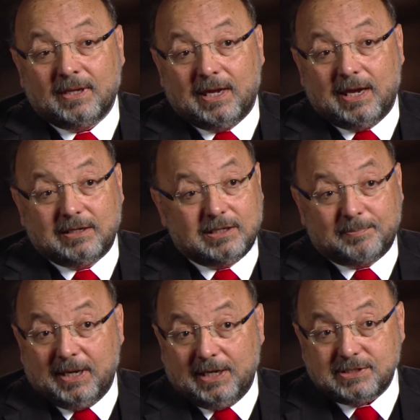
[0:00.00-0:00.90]
And in the
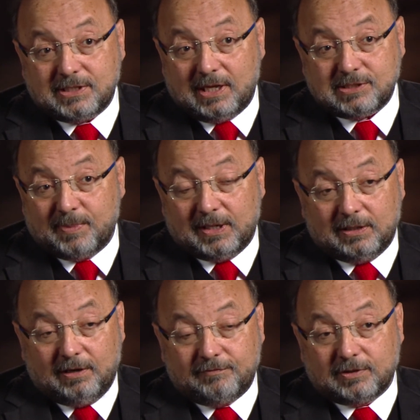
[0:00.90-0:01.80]
past, that's been
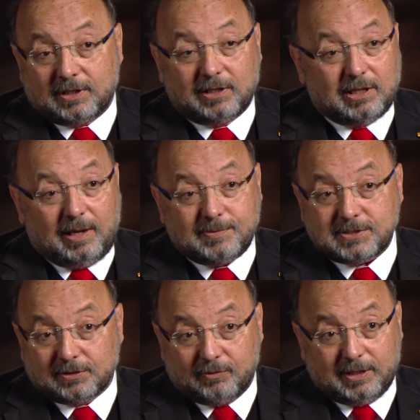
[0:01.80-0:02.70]
enough to collapse
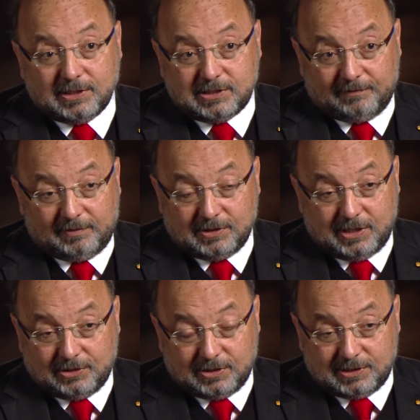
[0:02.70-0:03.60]
the greatest
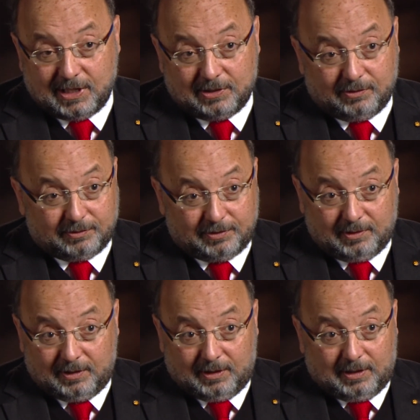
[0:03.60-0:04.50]
civilizations on Earth.
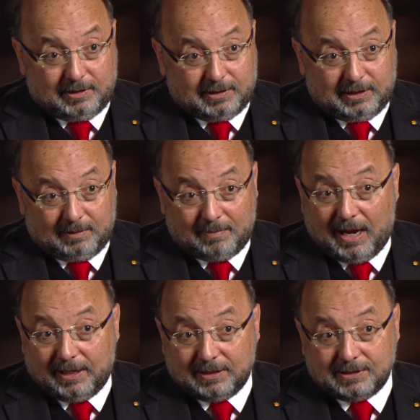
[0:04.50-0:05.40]
The
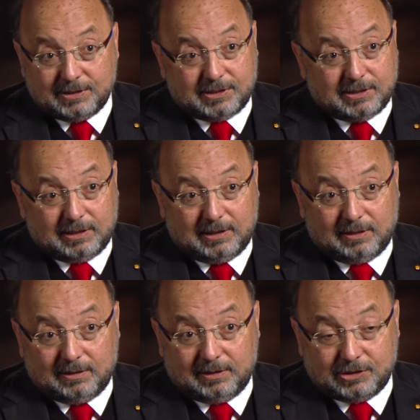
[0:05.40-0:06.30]
Mayans,
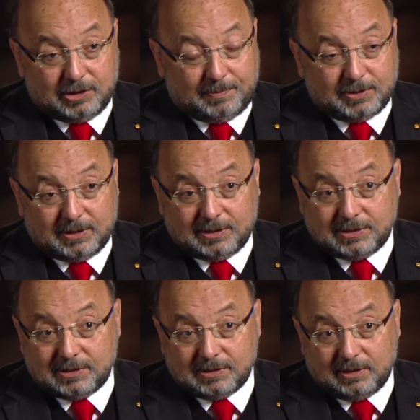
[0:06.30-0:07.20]
the
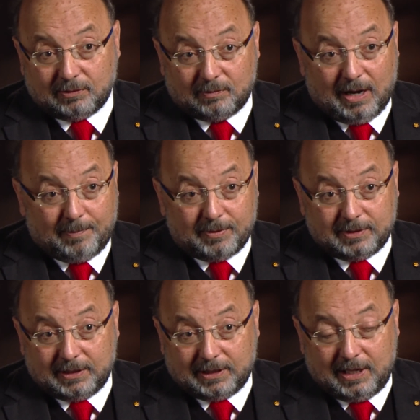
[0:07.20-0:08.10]
Egyptians, the Harappa,
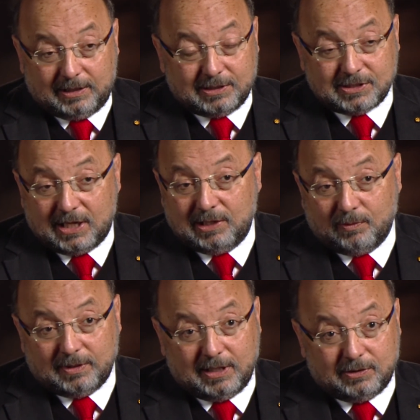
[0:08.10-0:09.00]
the Akkadians,
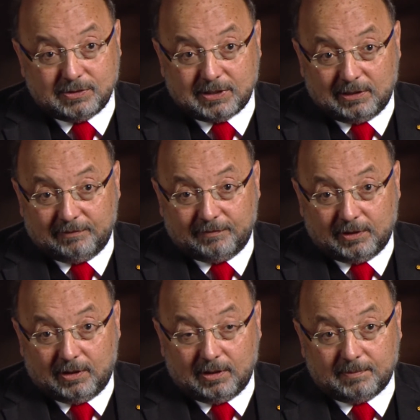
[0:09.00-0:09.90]
anyone that used to live
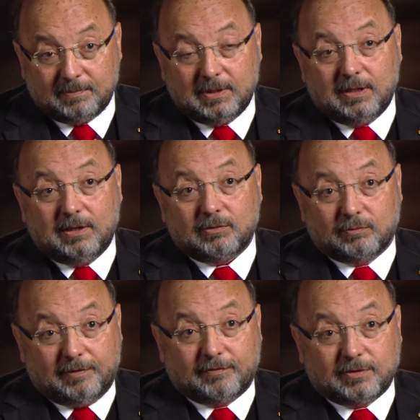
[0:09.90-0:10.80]
along
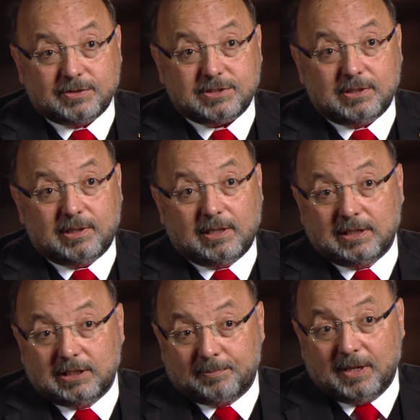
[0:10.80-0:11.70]
rivers, and
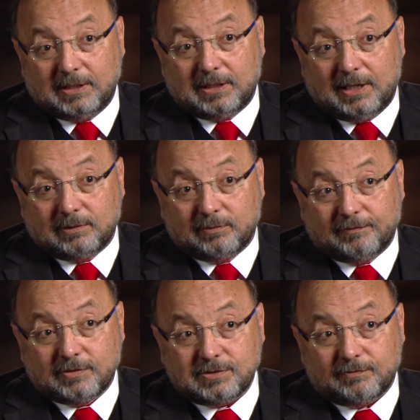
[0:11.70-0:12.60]
they depended on the
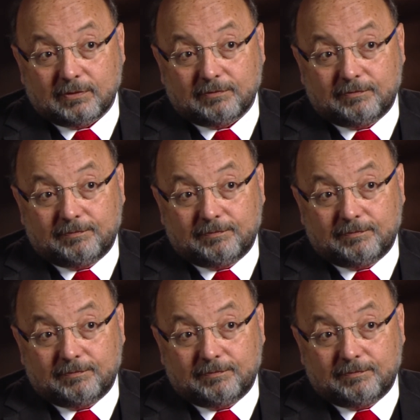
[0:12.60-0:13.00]
rivers for